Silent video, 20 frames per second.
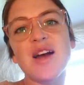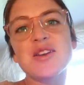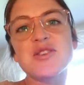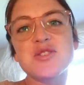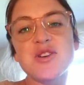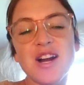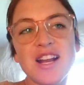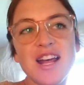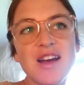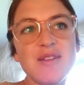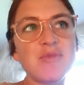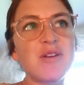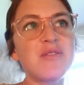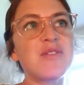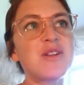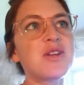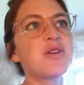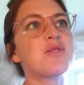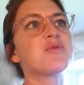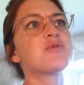I try to have my
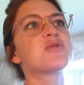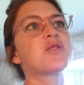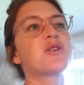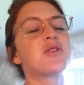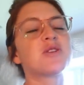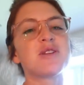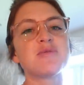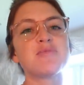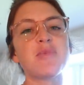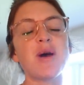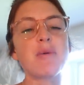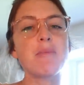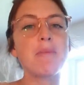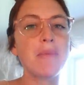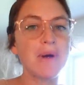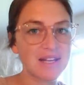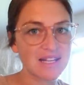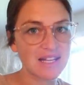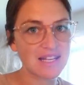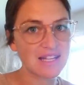videos turned in by
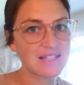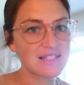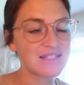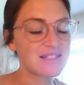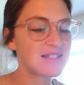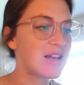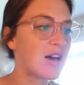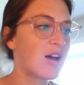Mondays.